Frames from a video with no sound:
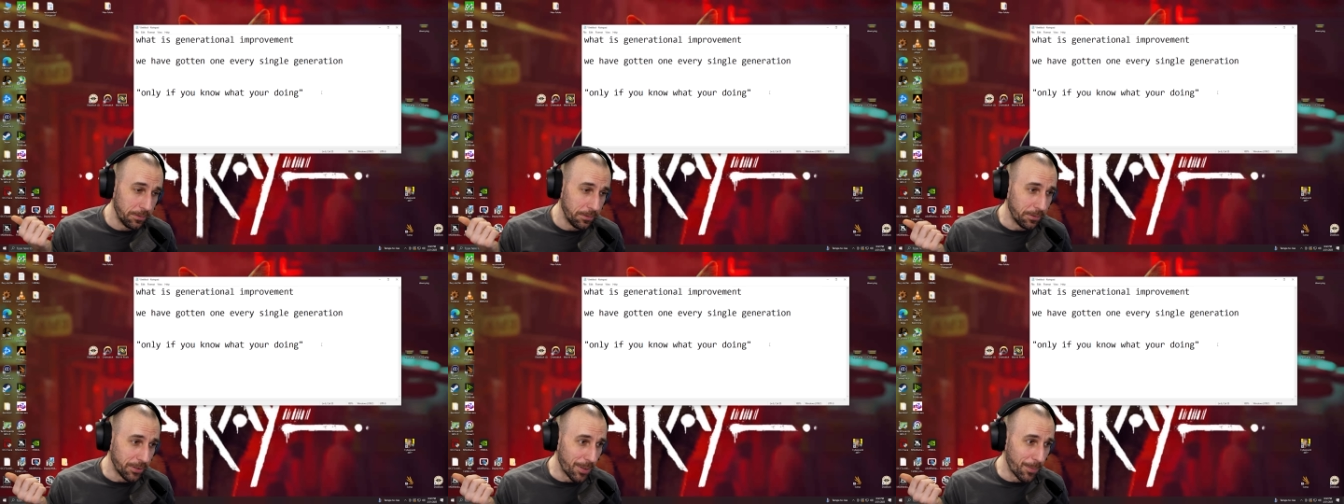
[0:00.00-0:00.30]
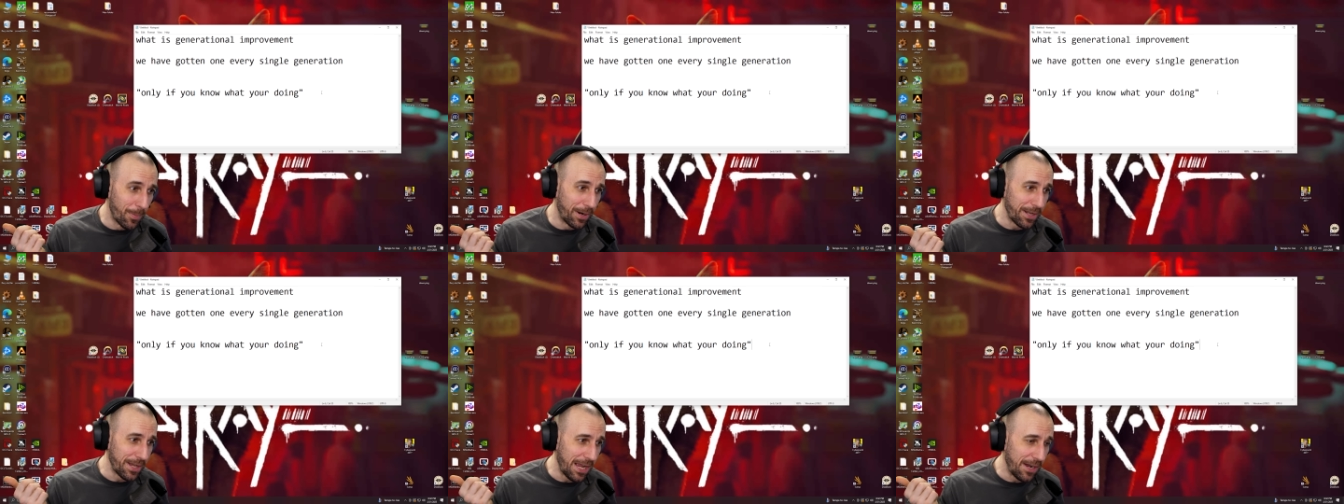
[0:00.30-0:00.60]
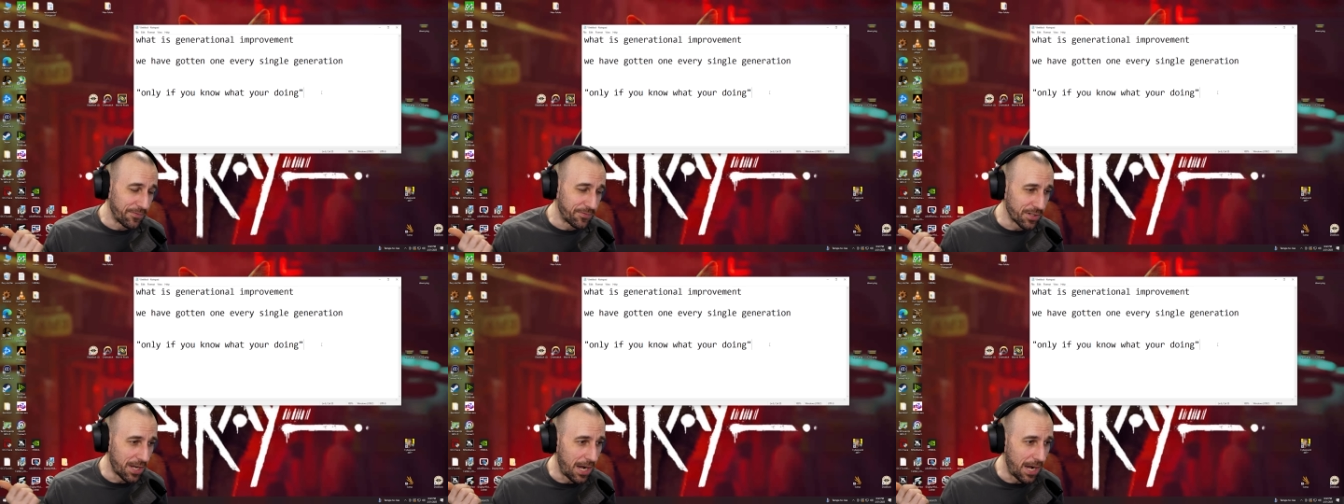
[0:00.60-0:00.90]
you might
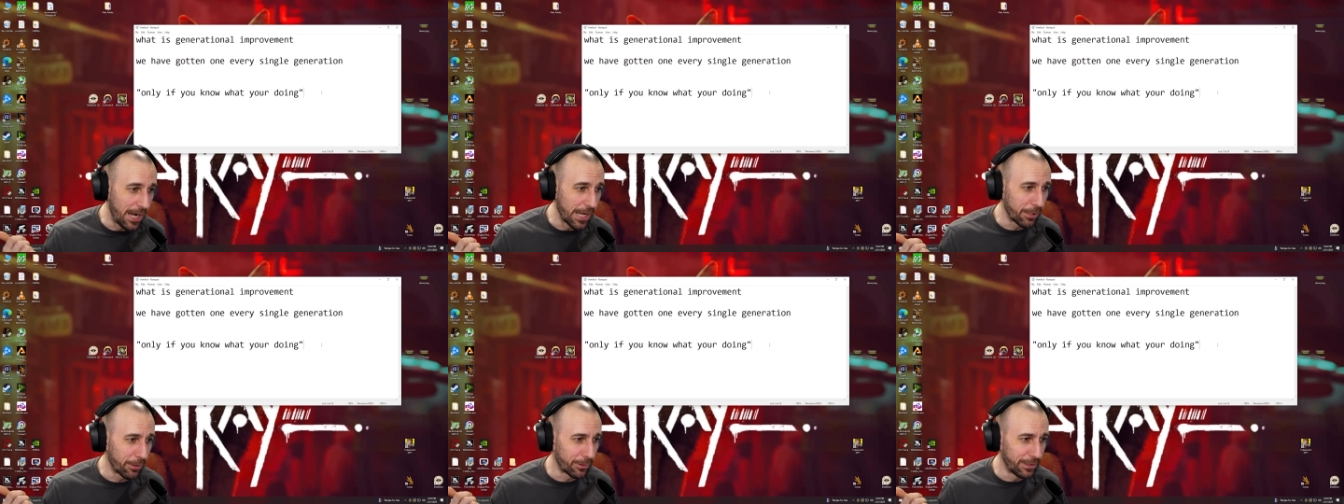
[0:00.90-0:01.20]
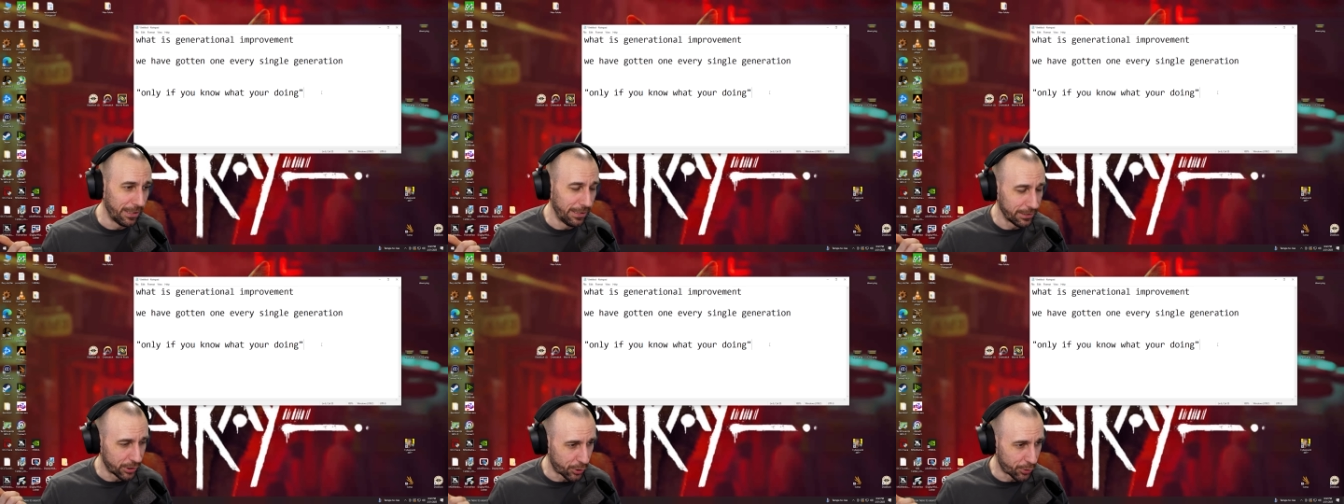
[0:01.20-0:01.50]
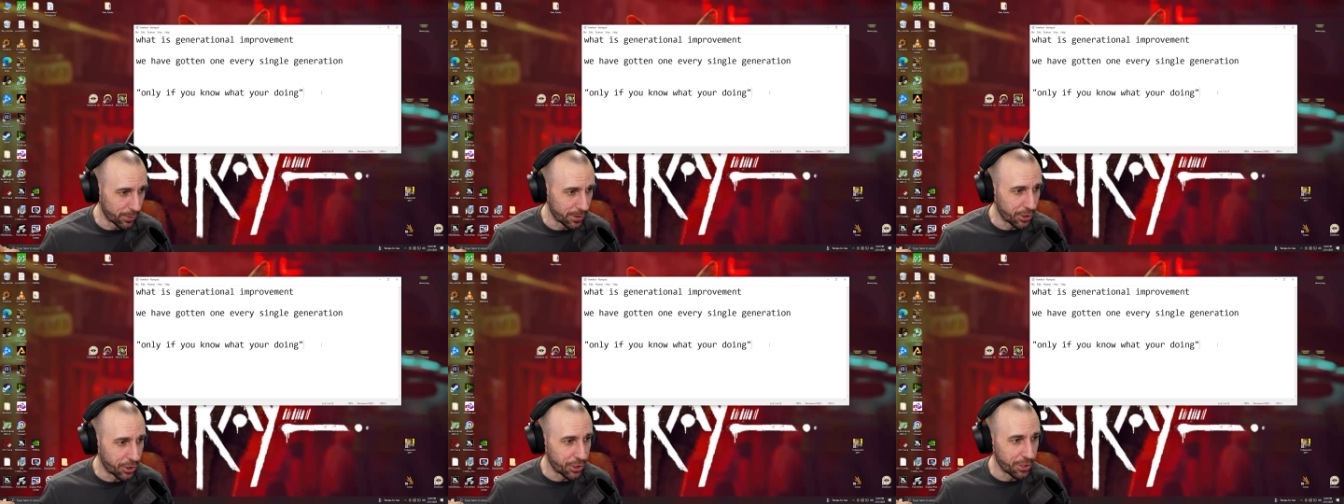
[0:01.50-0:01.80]
have to hire an
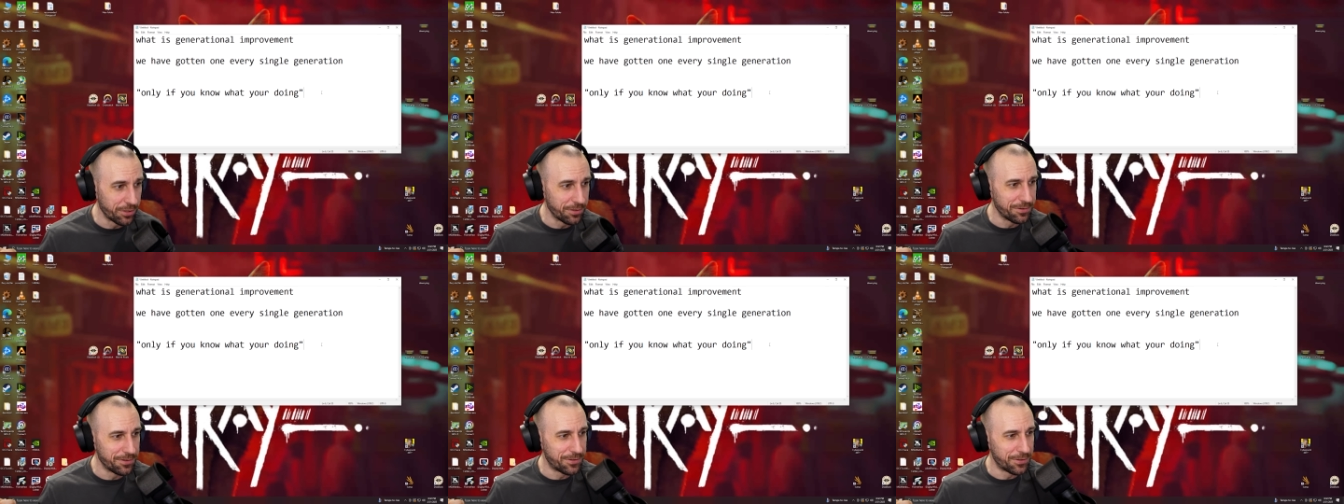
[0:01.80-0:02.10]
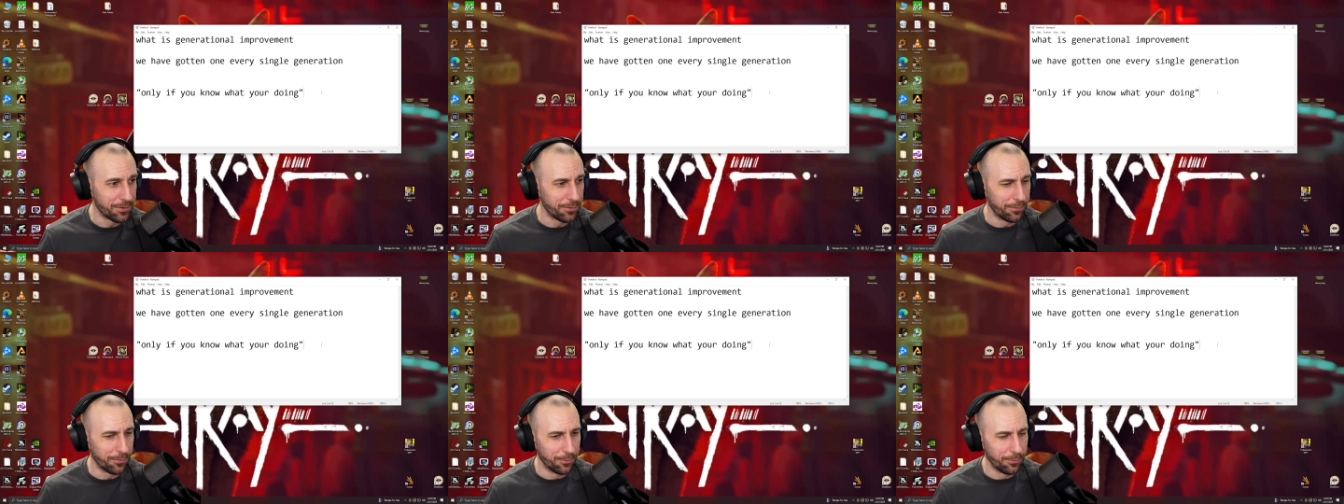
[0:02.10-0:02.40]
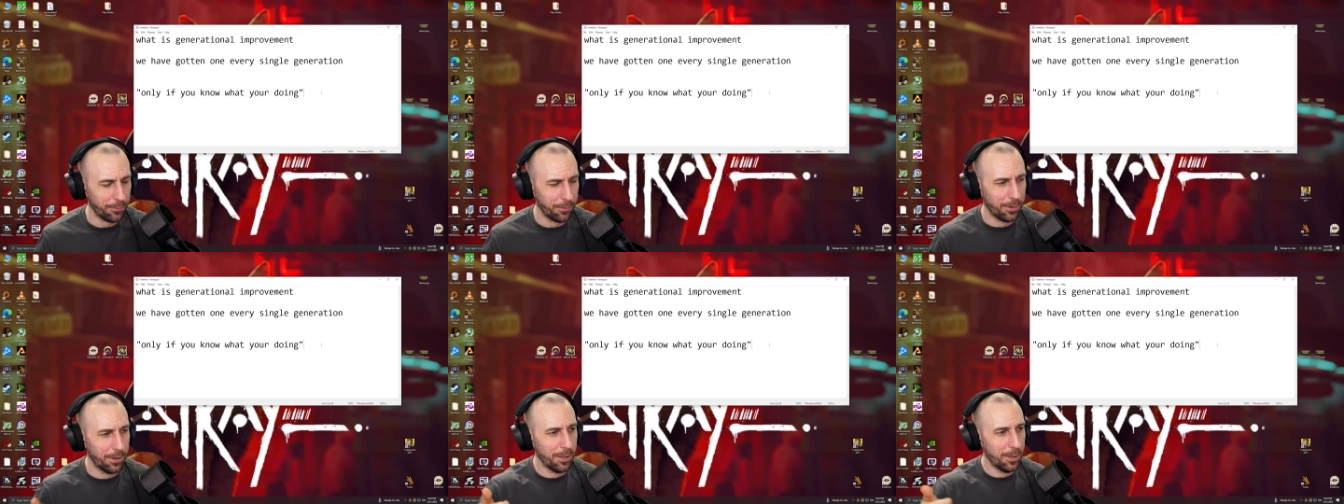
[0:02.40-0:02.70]
electrician
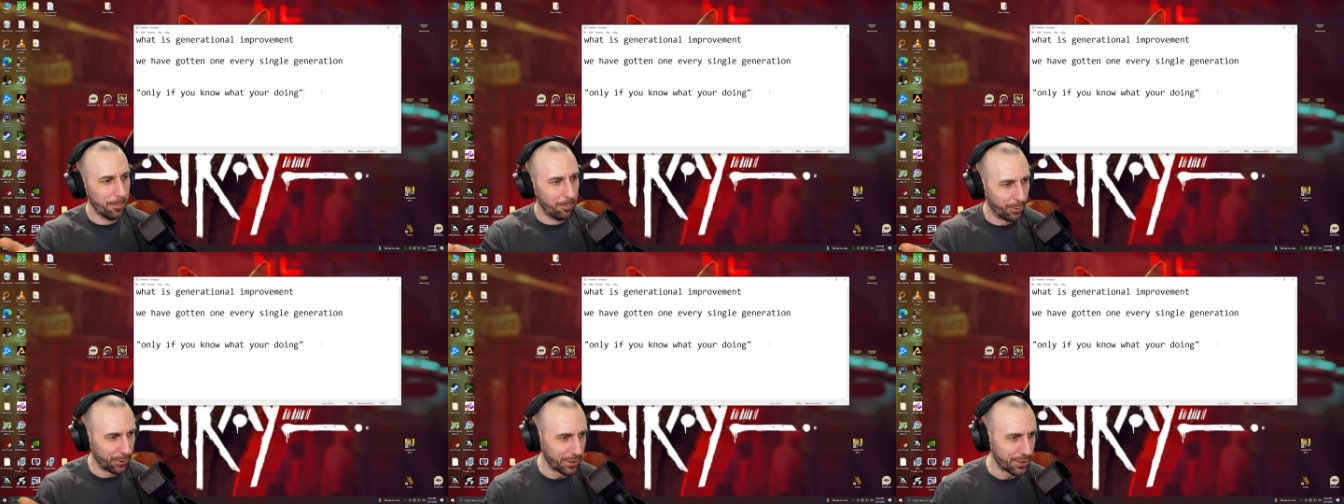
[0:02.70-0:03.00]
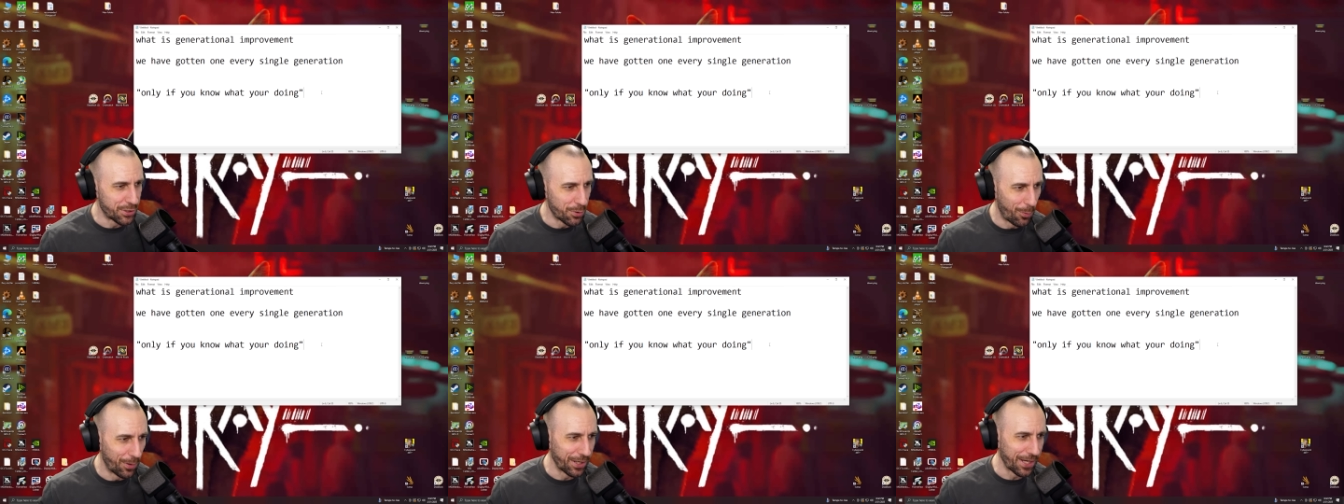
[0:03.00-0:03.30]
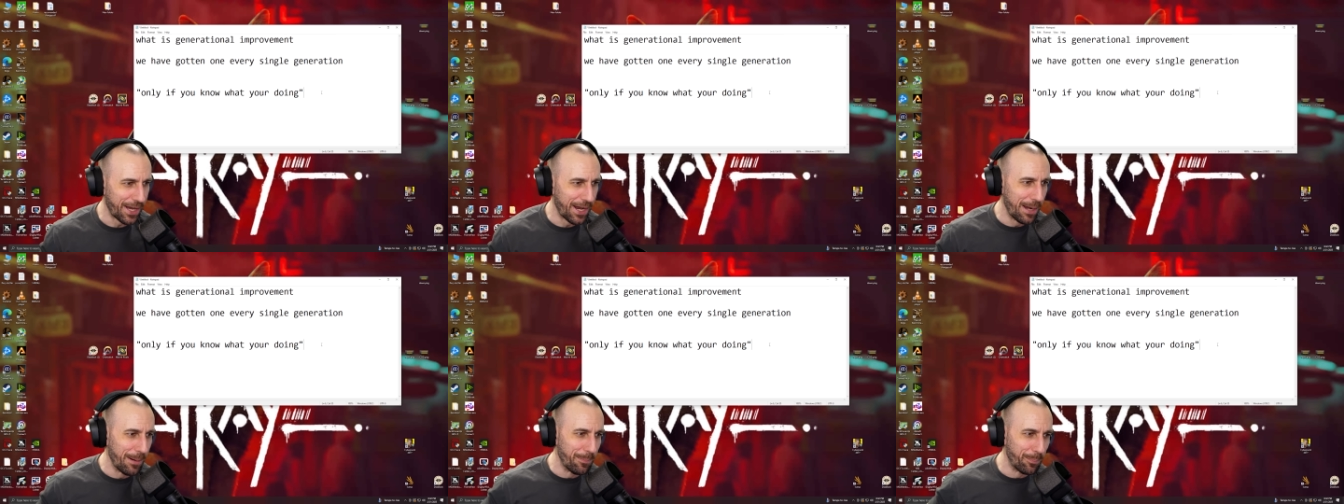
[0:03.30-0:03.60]
to put a
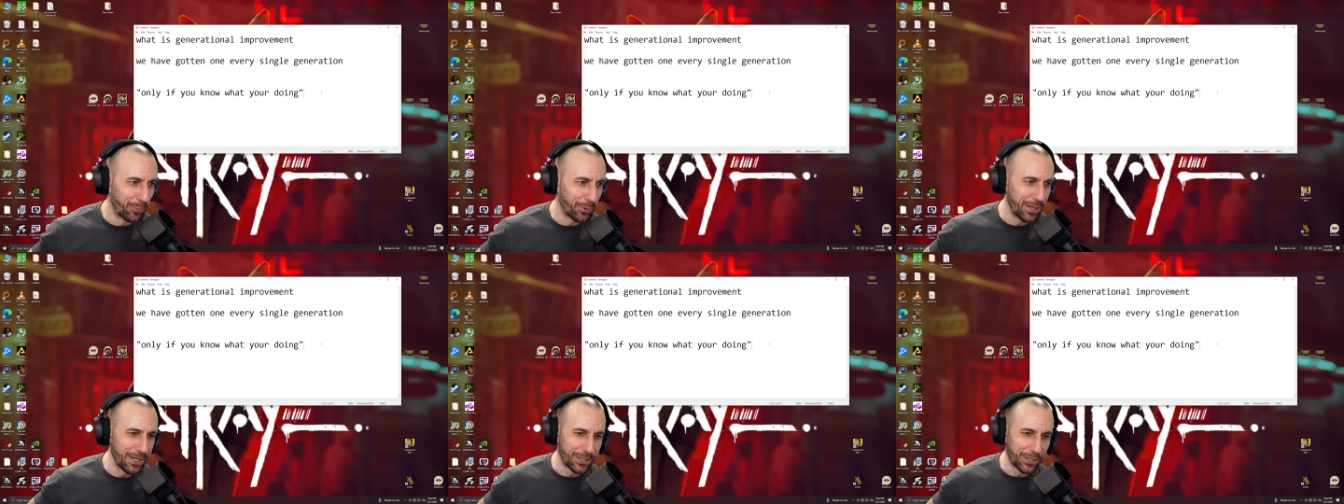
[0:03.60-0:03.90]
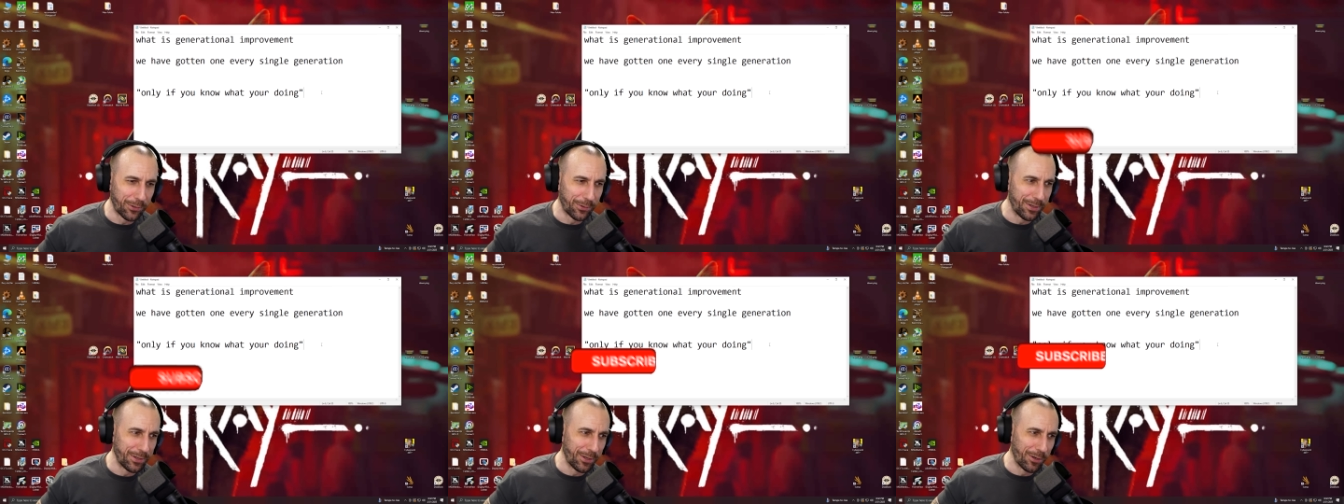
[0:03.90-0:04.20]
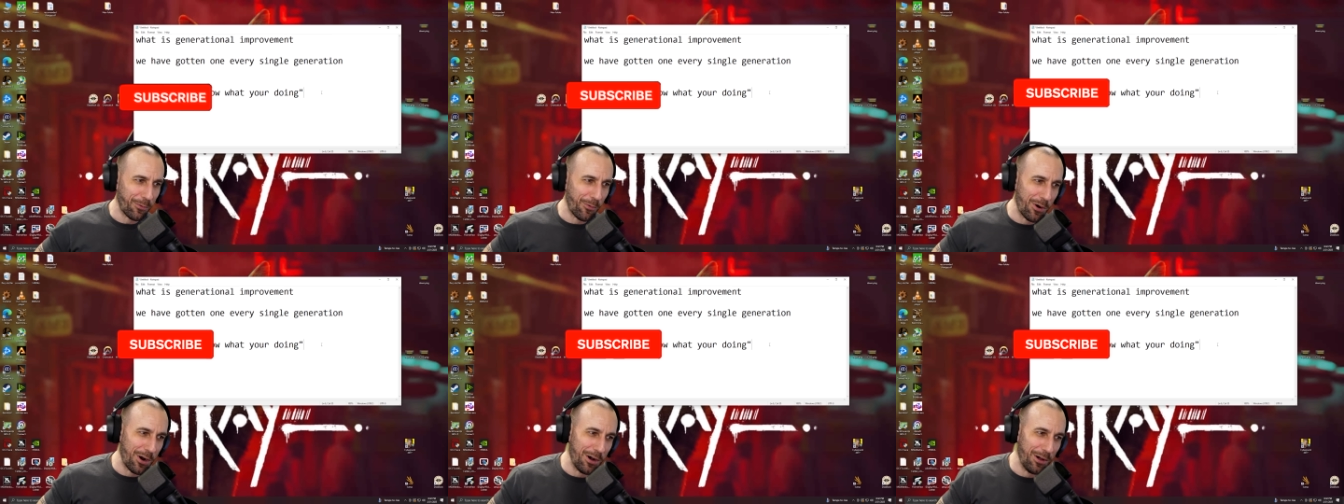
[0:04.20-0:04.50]
20 amp breaker in
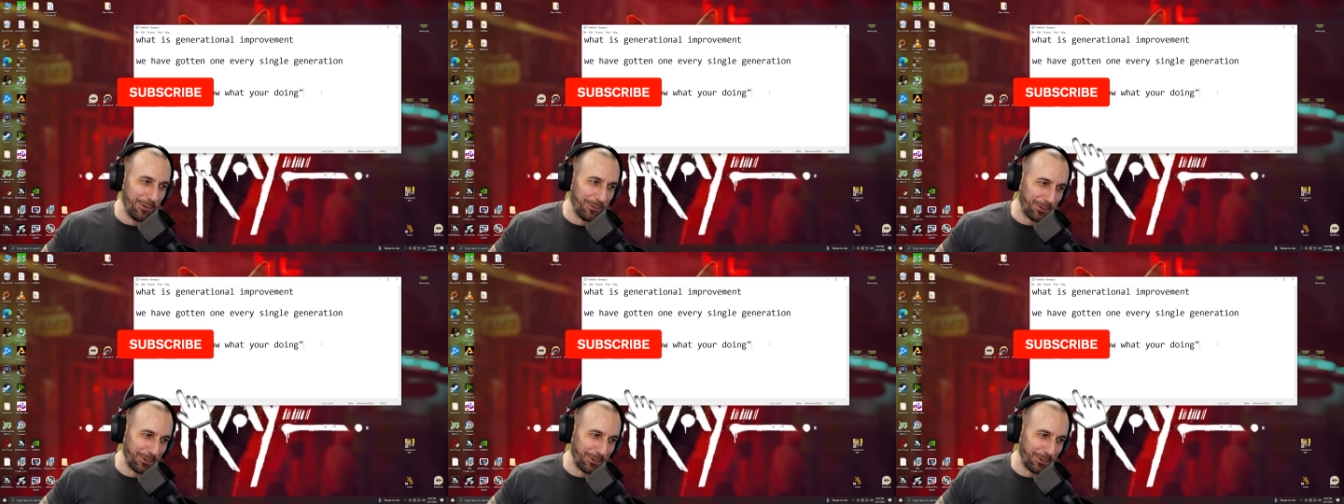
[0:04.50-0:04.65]
your wall,